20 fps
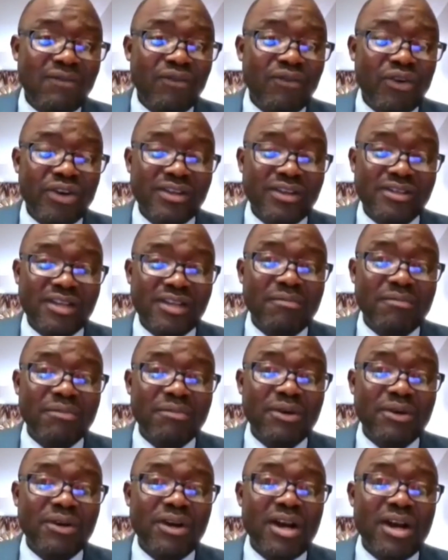For
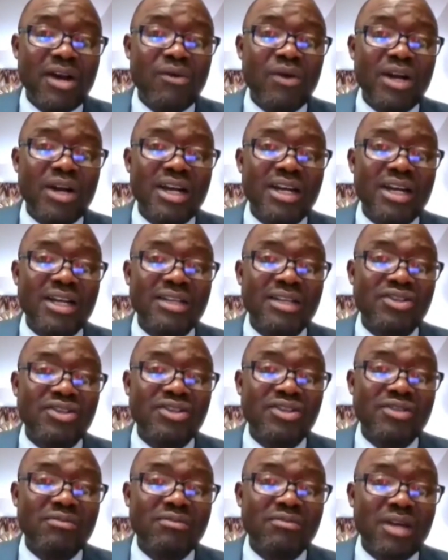example, our
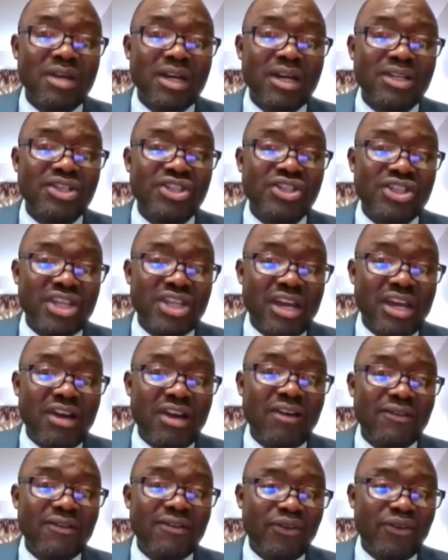chair
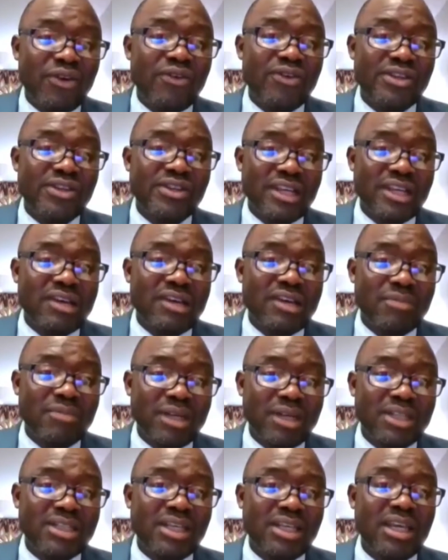fundraising
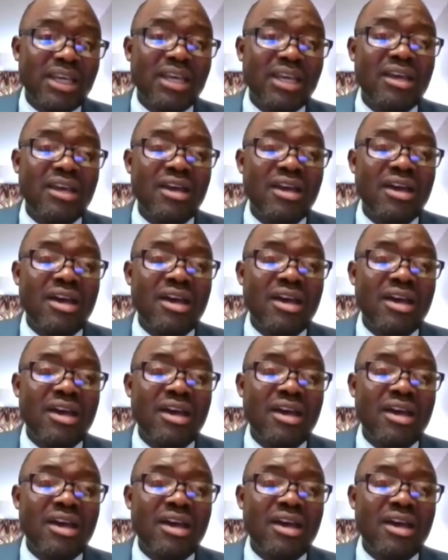committee,